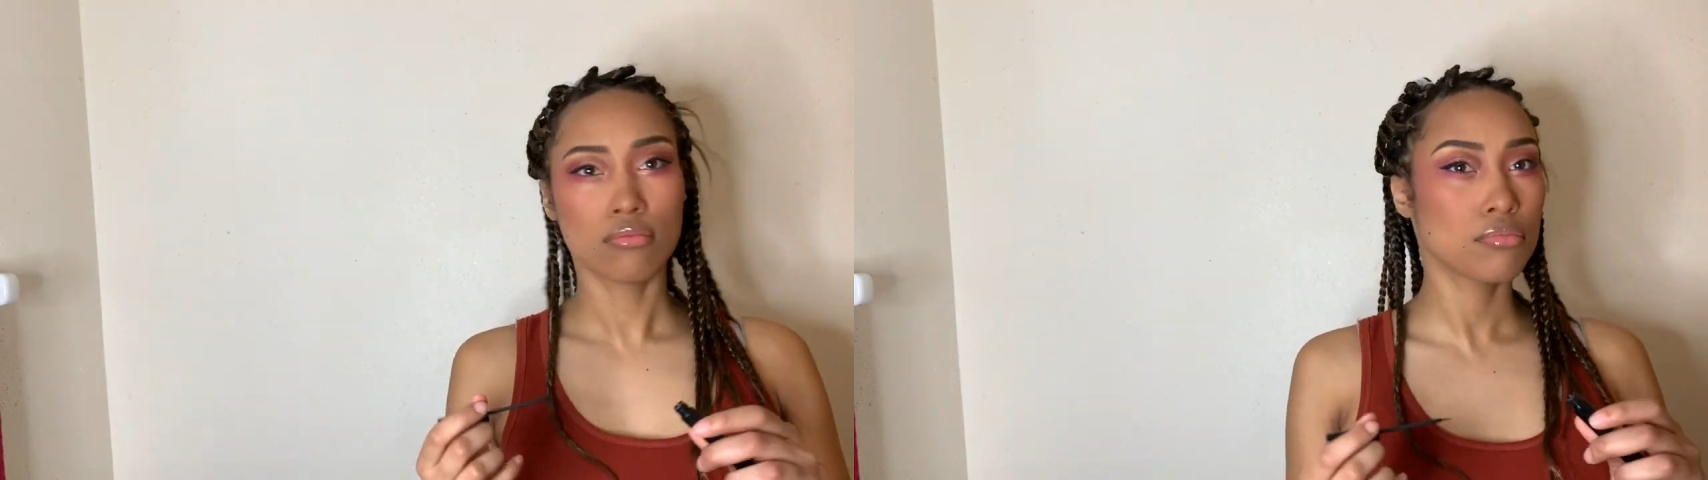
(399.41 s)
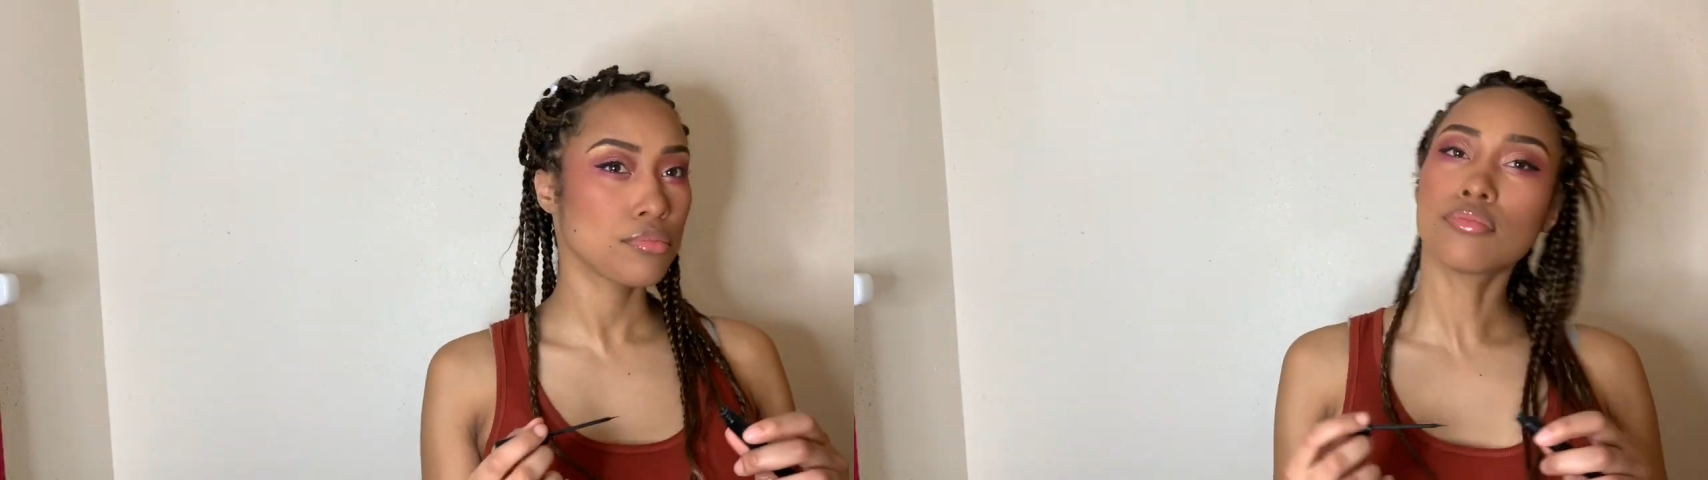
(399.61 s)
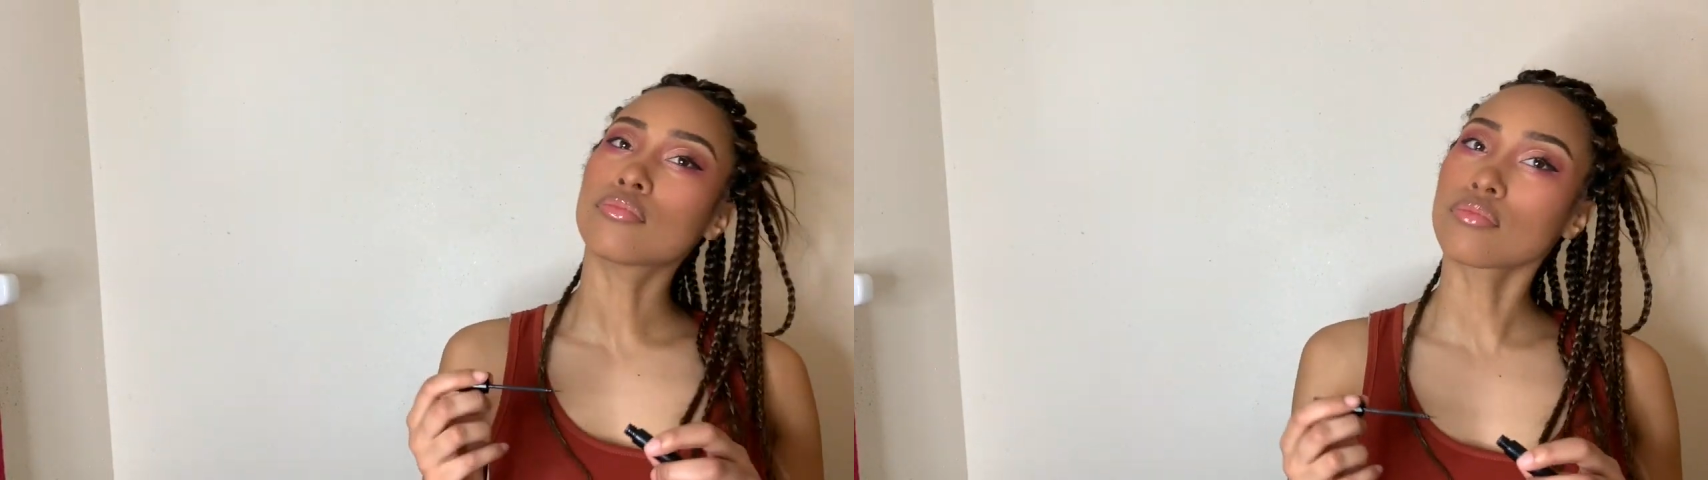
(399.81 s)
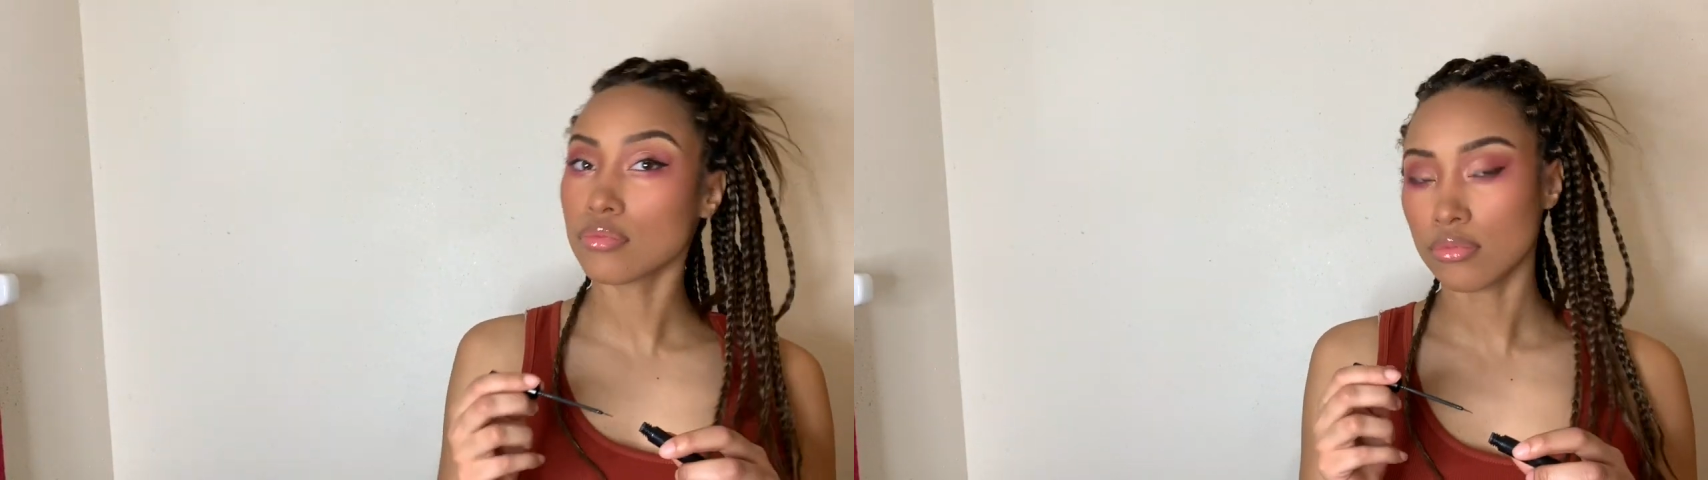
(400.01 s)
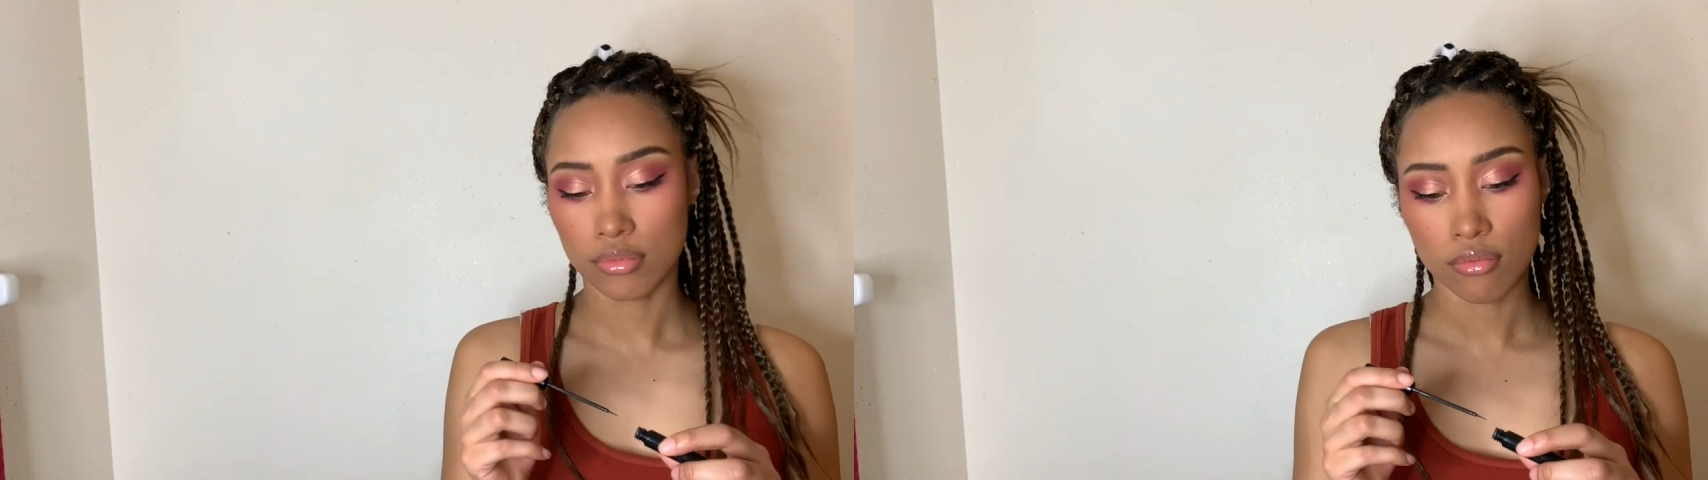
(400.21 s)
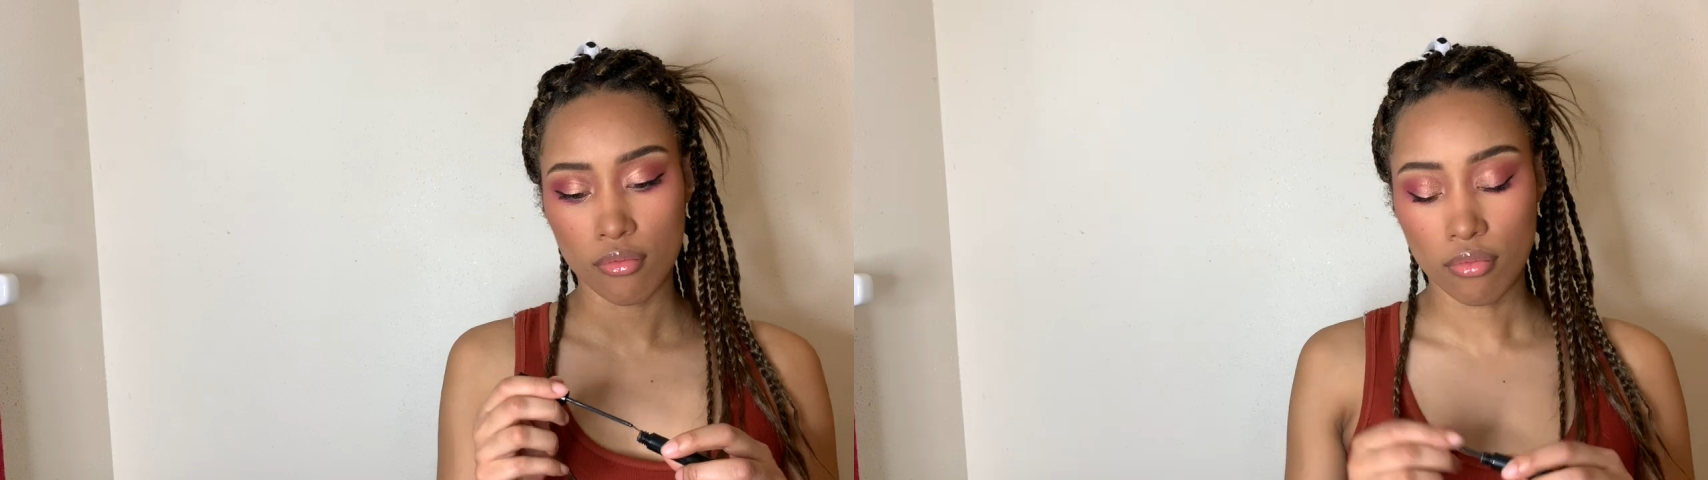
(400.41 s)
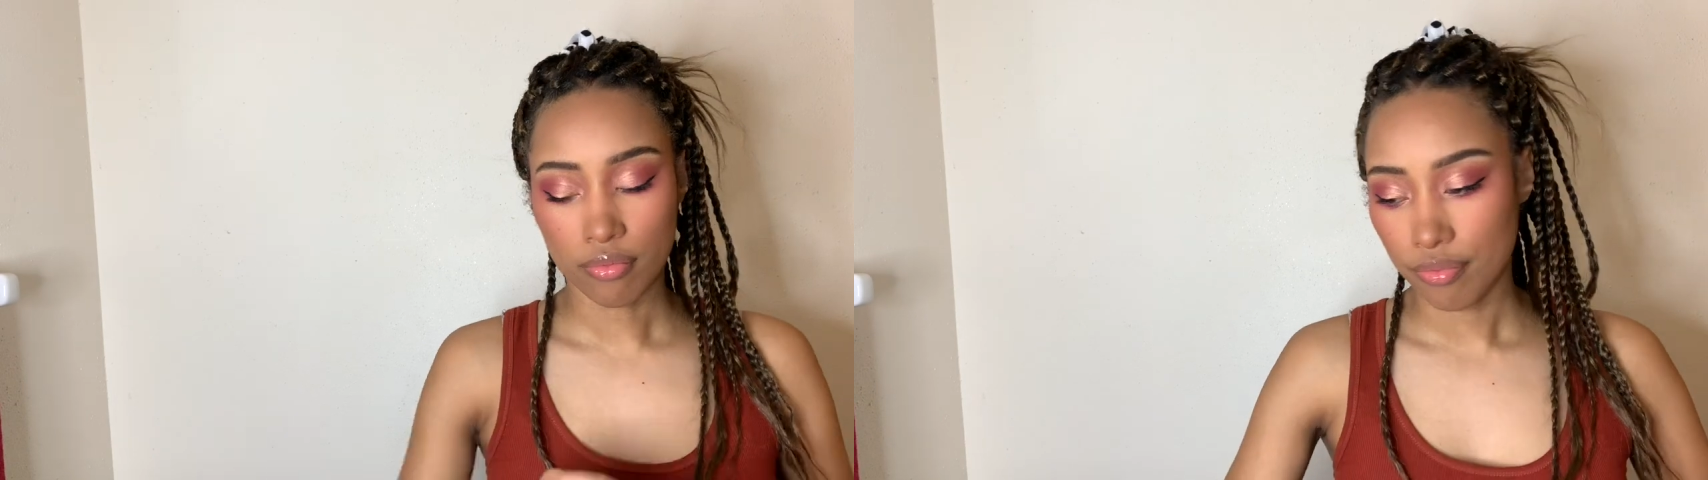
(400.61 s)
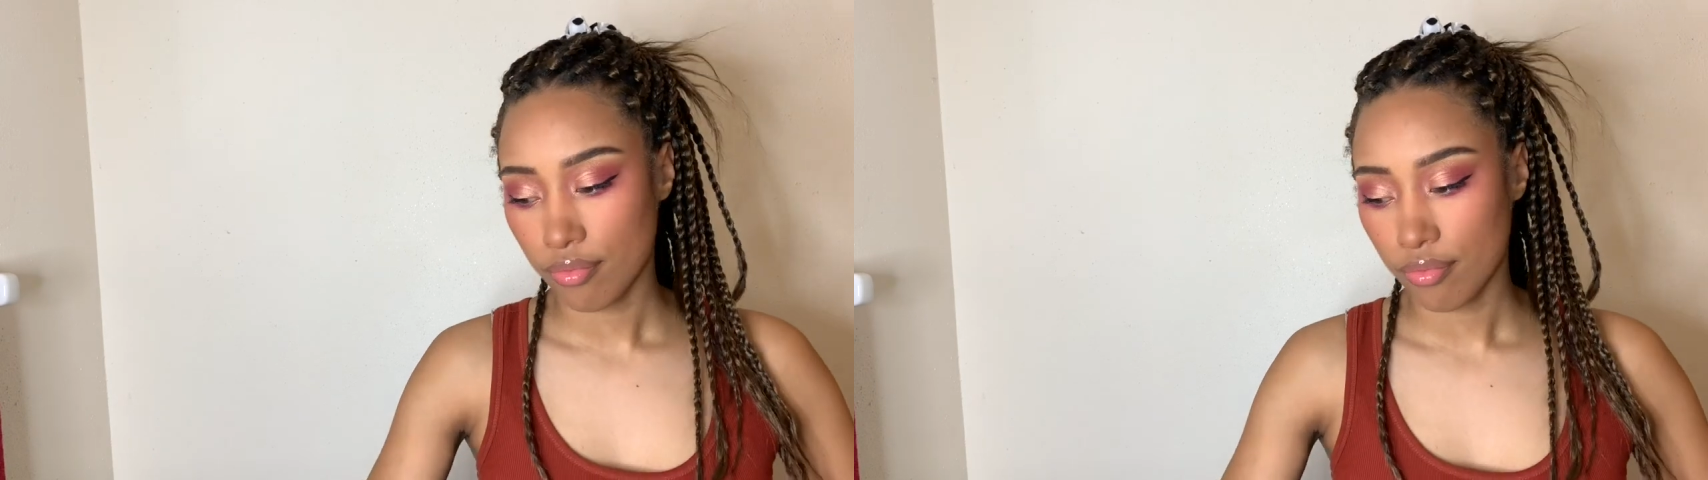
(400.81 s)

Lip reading: one from NYX.